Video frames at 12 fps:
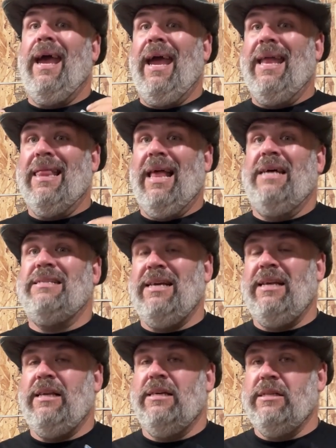unless
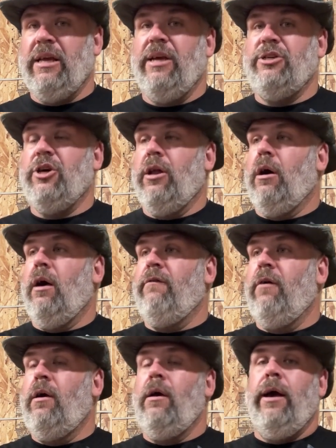it doesn't get shut
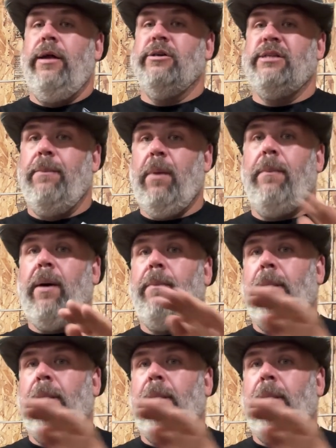off. And you'll say, but.